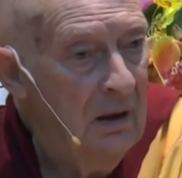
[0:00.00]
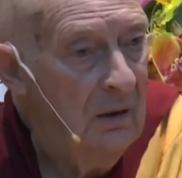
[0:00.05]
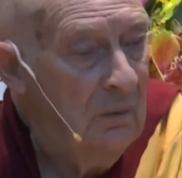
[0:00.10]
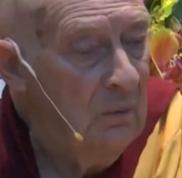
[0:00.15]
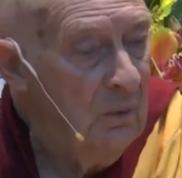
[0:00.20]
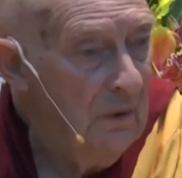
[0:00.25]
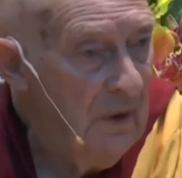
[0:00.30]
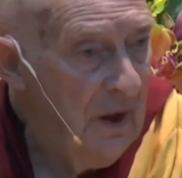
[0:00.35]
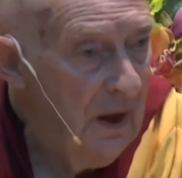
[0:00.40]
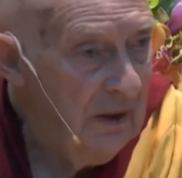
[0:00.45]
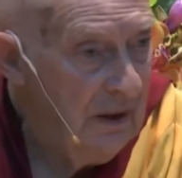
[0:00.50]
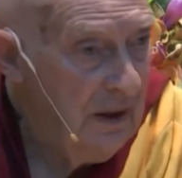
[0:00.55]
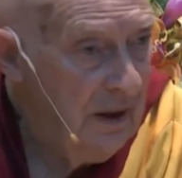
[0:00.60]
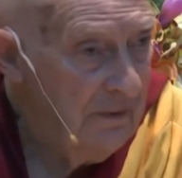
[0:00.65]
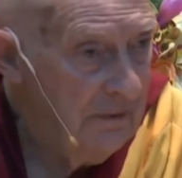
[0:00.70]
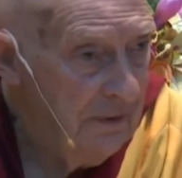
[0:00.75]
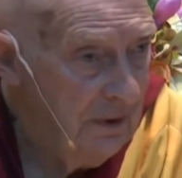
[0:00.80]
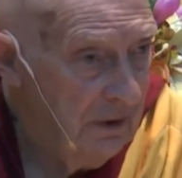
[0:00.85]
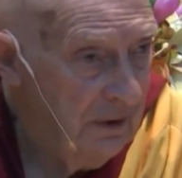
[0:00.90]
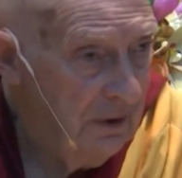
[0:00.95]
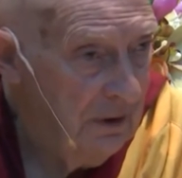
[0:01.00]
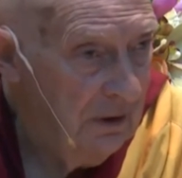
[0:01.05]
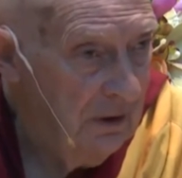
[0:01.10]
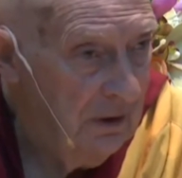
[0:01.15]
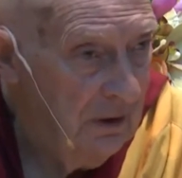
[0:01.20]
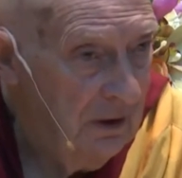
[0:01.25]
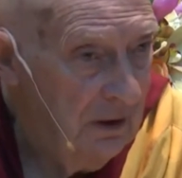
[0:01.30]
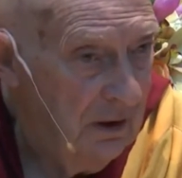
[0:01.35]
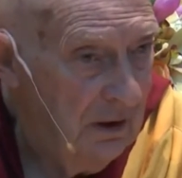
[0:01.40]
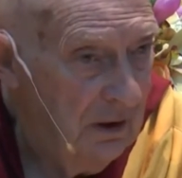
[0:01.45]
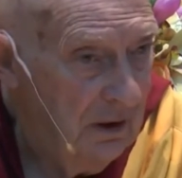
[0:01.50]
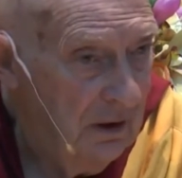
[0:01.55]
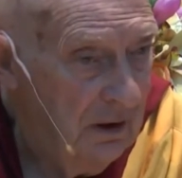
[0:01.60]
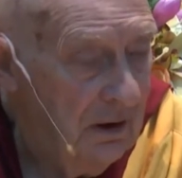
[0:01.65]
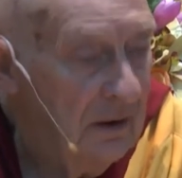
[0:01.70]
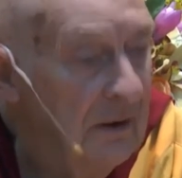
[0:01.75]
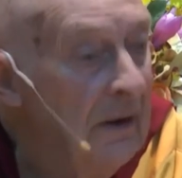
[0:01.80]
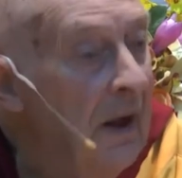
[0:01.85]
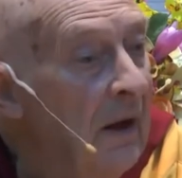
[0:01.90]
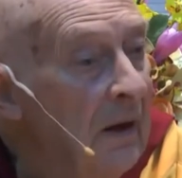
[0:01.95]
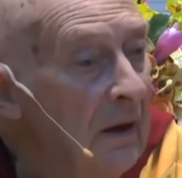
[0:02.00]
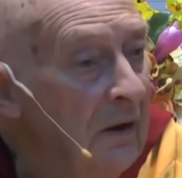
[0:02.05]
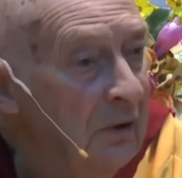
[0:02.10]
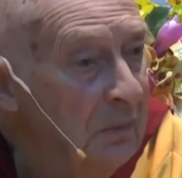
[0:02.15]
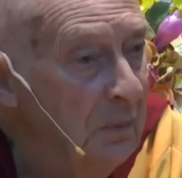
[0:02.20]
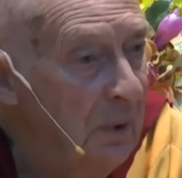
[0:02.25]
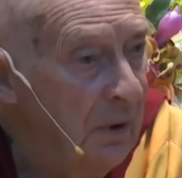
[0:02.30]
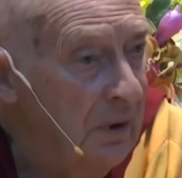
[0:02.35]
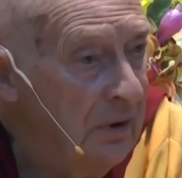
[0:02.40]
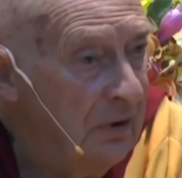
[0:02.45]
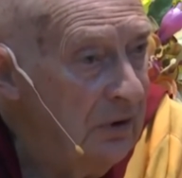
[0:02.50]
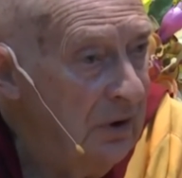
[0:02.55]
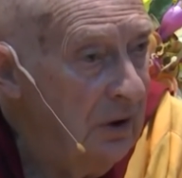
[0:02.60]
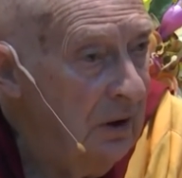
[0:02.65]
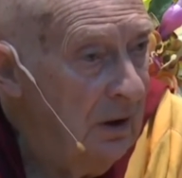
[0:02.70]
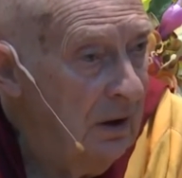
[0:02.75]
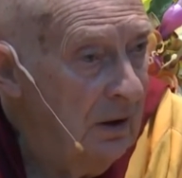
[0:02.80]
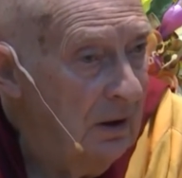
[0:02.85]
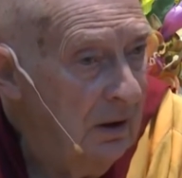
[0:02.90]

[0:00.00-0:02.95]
without effort, that is bodhicitta.